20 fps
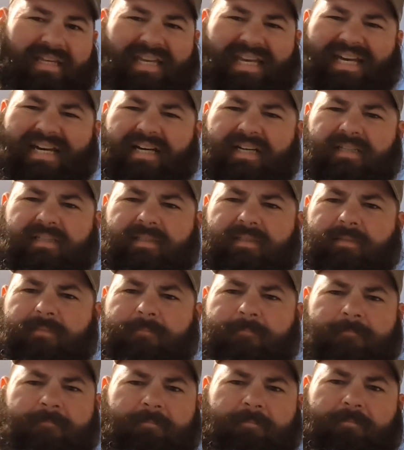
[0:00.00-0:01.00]
yeah,
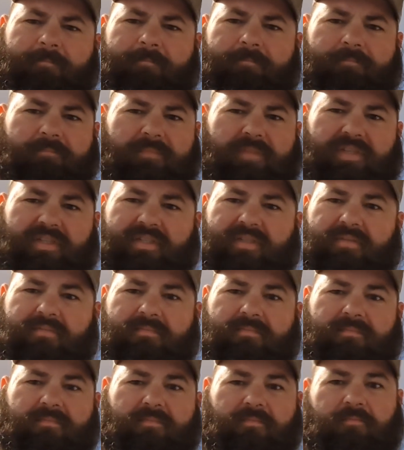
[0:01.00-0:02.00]
just
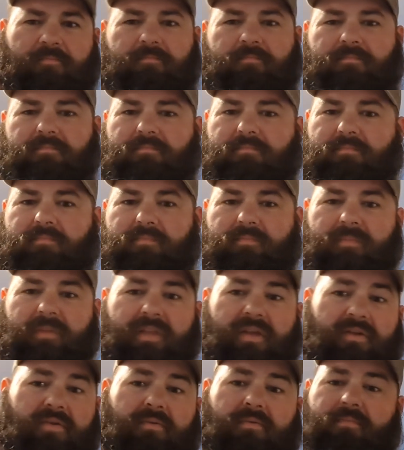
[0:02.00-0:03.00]

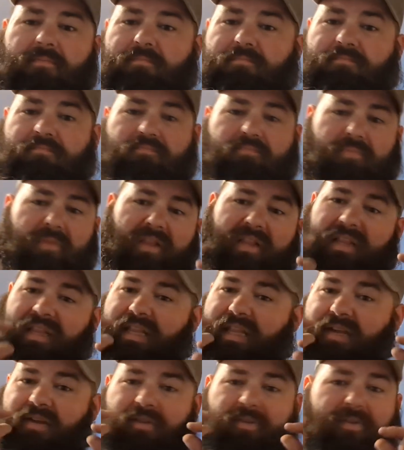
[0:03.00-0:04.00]
little
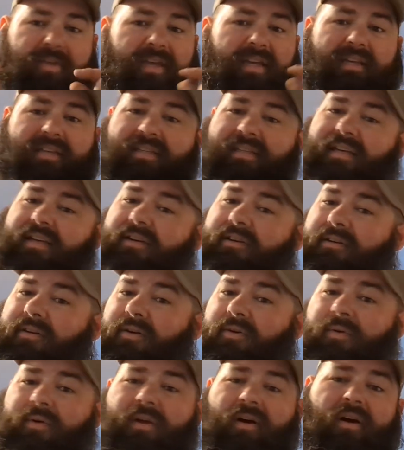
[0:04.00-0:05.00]
little things that are
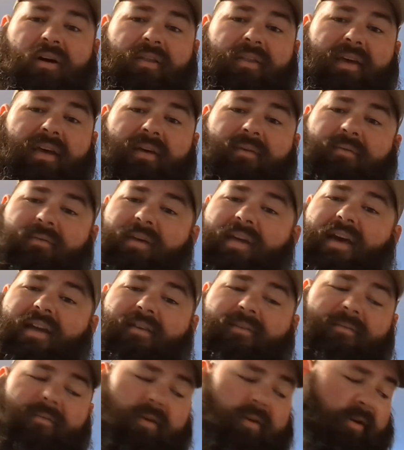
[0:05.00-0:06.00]
going on that we
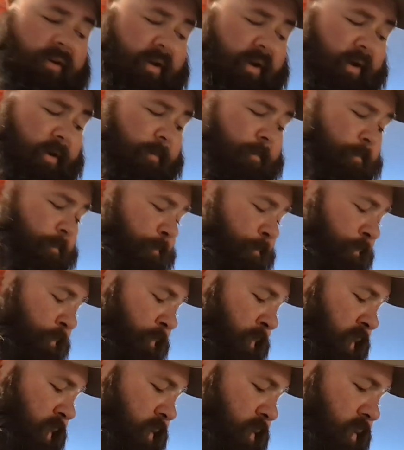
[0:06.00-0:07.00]
got to figure out.
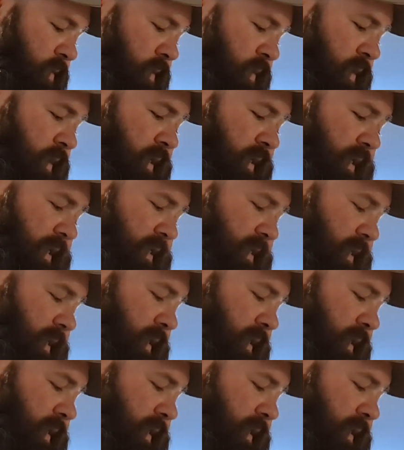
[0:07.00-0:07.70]
Like I